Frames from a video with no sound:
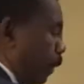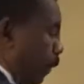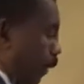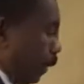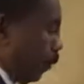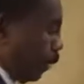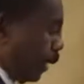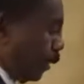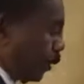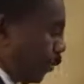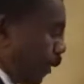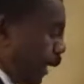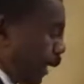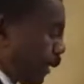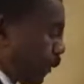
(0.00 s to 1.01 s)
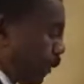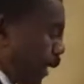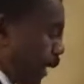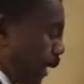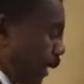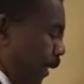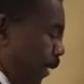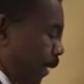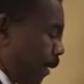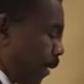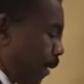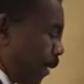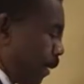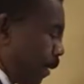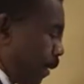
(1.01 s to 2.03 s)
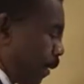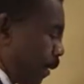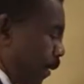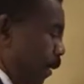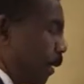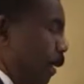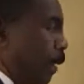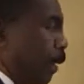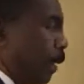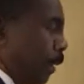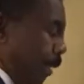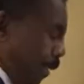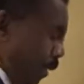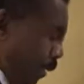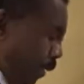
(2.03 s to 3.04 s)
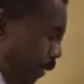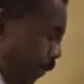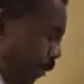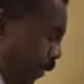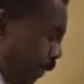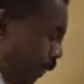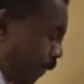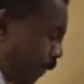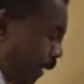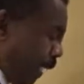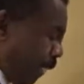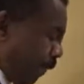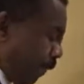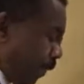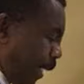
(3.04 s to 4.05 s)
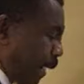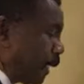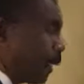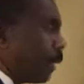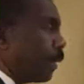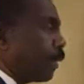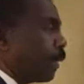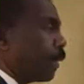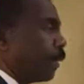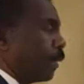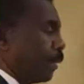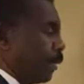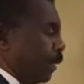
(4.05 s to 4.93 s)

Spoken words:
You put the 2x right here, you put the 5 right here,